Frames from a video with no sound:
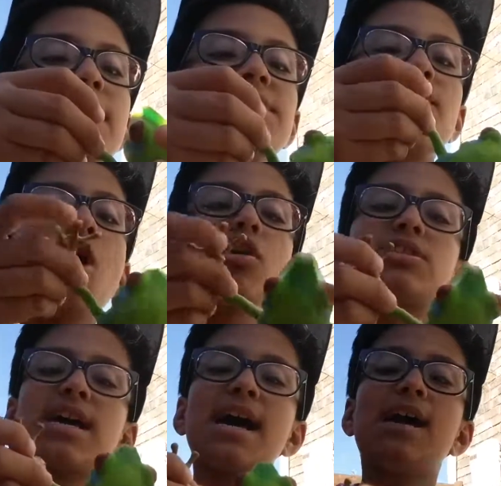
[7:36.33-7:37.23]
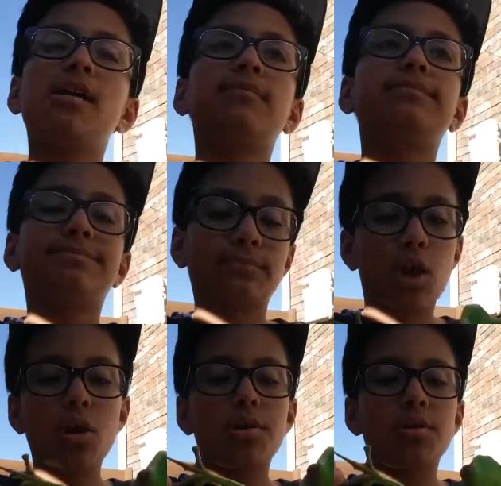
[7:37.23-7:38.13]
these frogs are
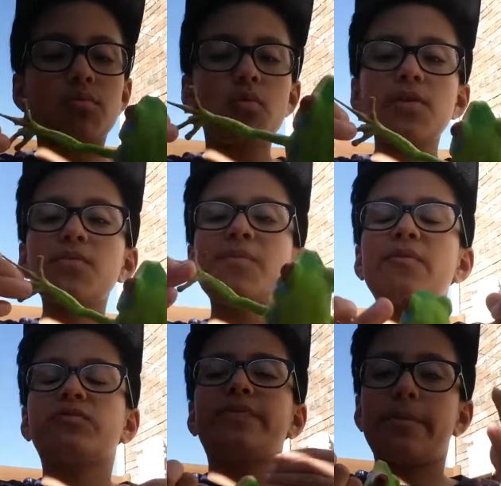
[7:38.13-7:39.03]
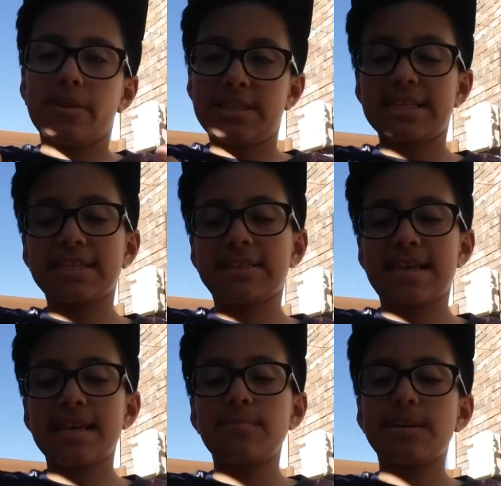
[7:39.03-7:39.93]
one of the most famous, as I
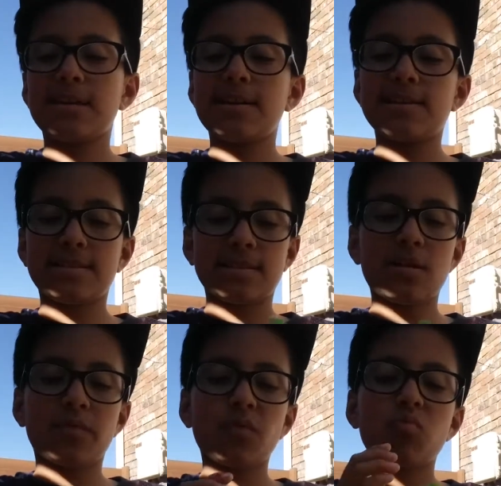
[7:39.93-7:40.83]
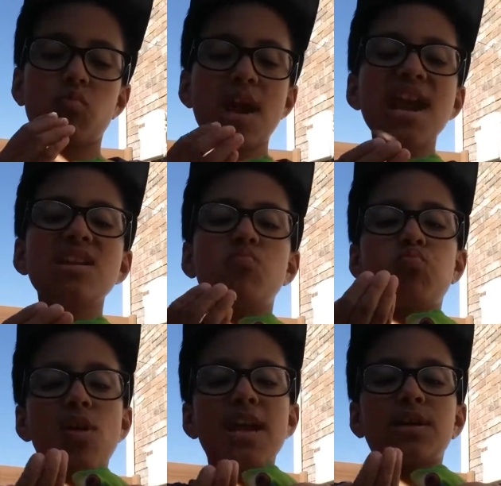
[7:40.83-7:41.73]
said, because of the
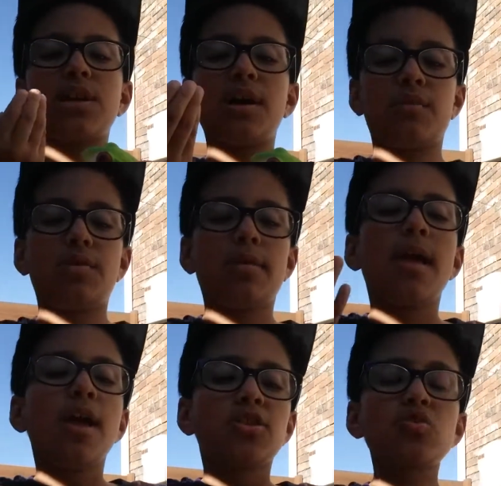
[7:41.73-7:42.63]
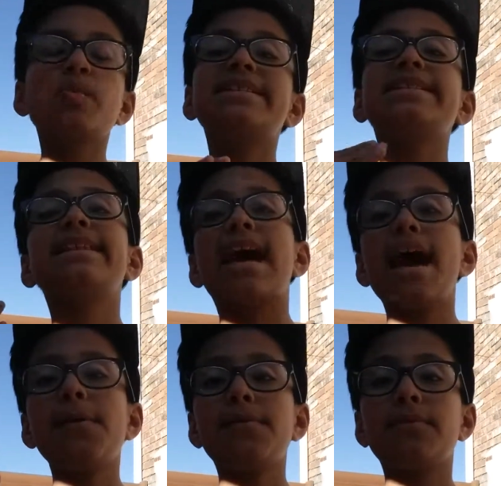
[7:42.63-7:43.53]
red color. So the reason they
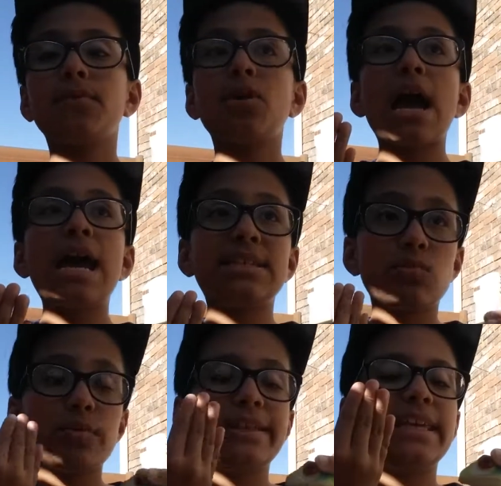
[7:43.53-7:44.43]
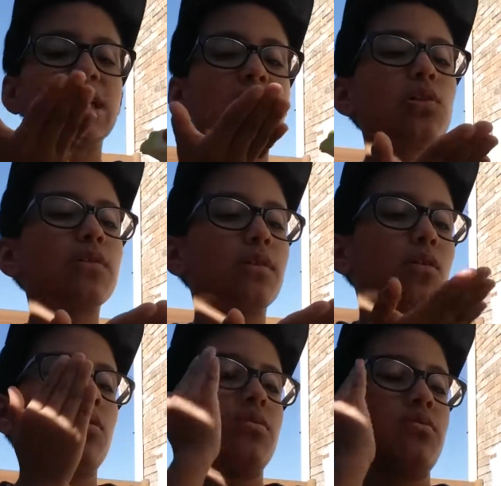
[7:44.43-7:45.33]
have their eyes are really color,
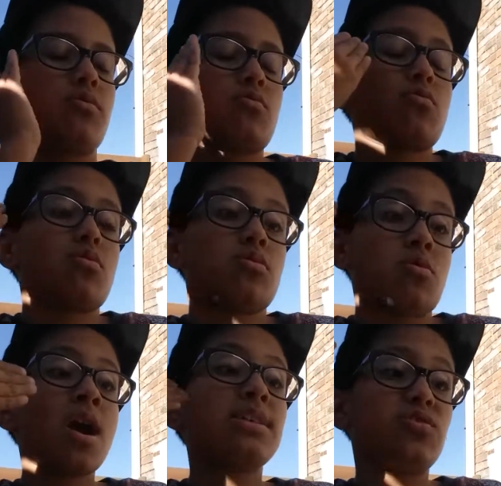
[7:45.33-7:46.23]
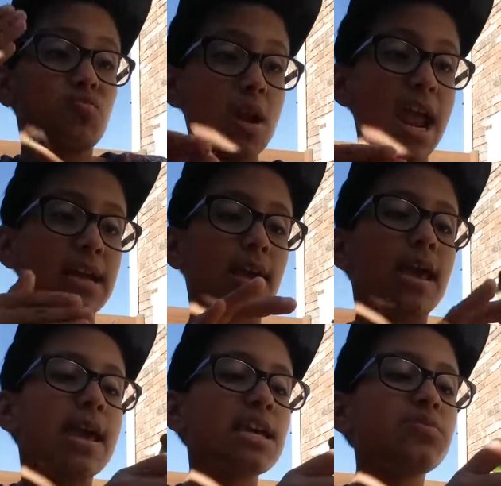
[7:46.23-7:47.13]
or their eyes are red,
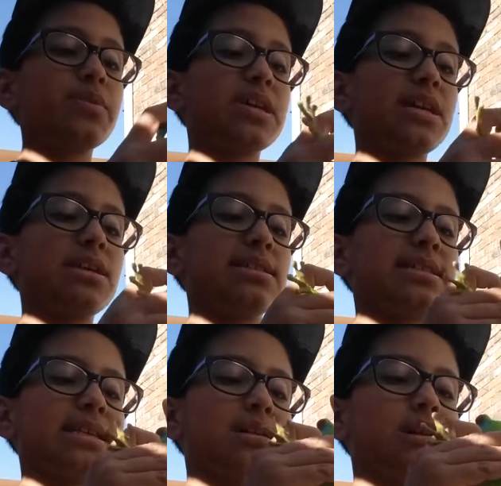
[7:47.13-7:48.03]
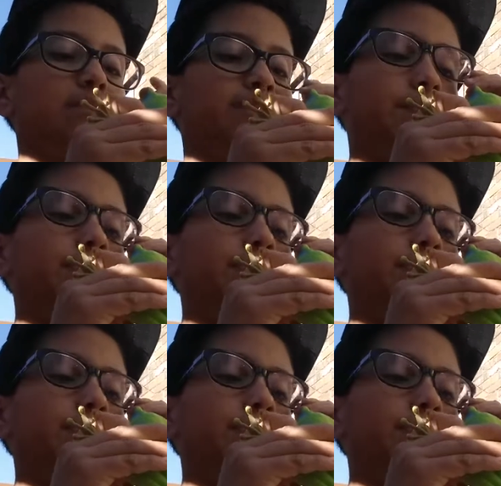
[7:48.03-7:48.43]
is because the